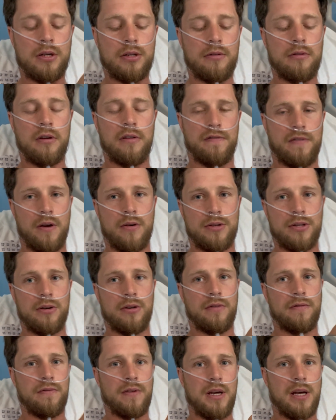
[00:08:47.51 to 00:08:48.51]
I felt as though I could
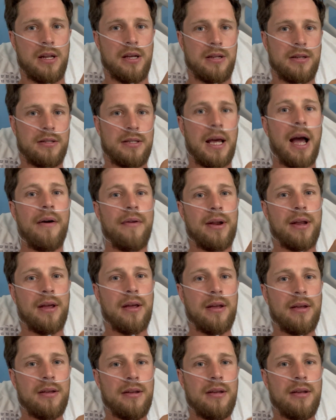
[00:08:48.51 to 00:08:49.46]
feel it down here.